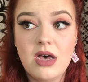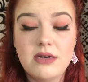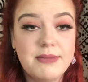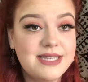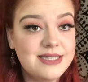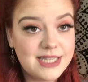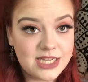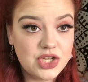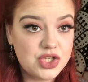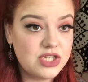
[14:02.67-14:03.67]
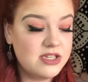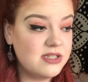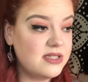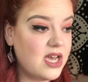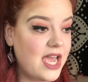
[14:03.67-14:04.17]
my
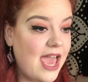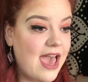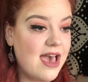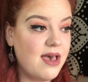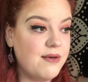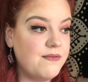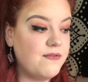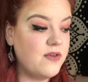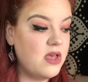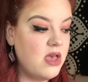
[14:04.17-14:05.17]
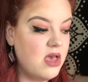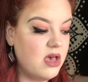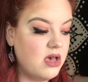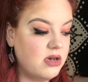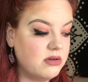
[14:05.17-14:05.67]
signatures that I have,
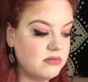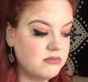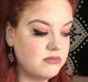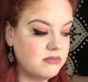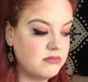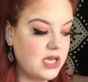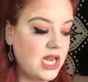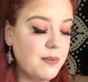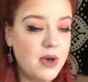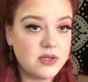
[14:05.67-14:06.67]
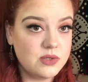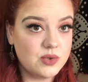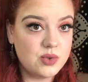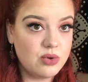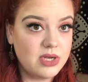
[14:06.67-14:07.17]
any personal
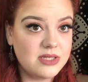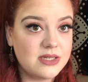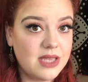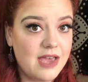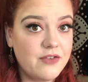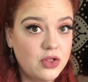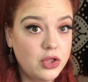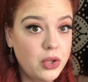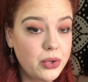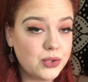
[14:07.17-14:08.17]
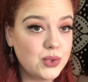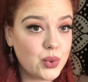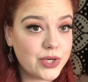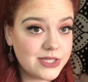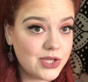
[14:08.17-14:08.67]
stories, because I have a lot of
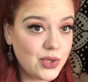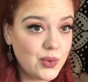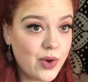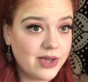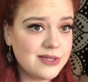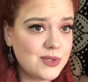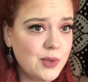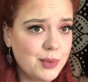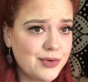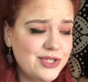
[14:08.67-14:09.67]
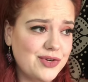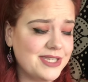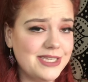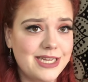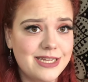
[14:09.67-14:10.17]
stories that you guys are super
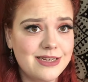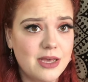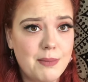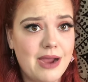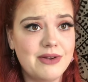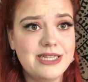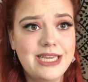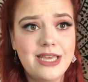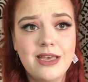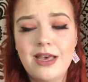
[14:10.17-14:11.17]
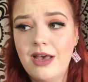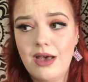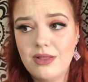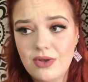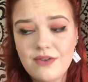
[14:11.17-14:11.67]
interested in, apparently. A
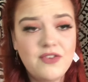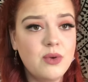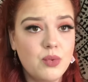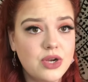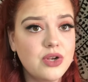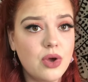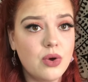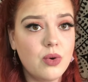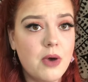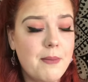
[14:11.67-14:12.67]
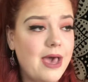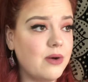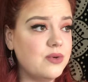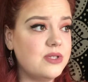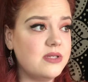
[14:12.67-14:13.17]
lot of you want to know
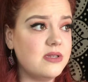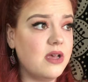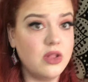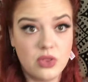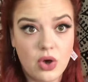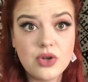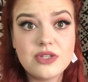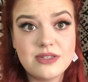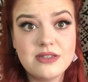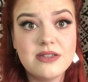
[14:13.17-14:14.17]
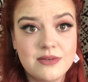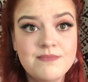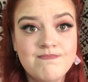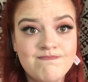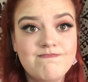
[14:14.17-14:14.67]
about a lot,
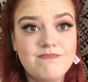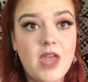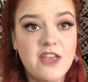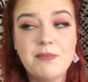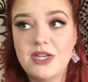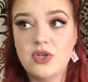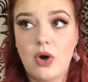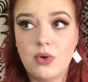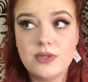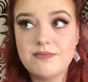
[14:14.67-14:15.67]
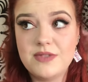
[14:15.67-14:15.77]
I've been told.